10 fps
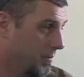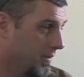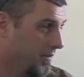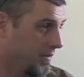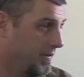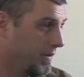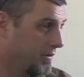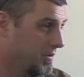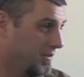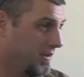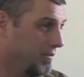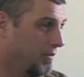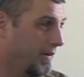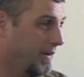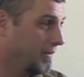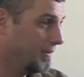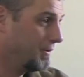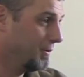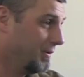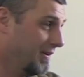depends on the intelligence level of the handler
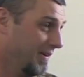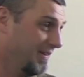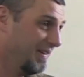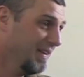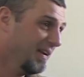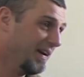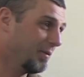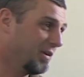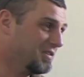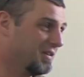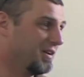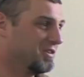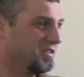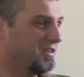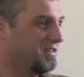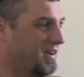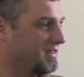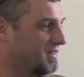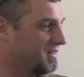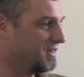too. How much intelligence does
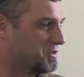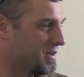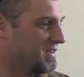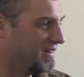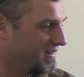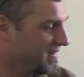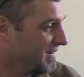it take to trick you?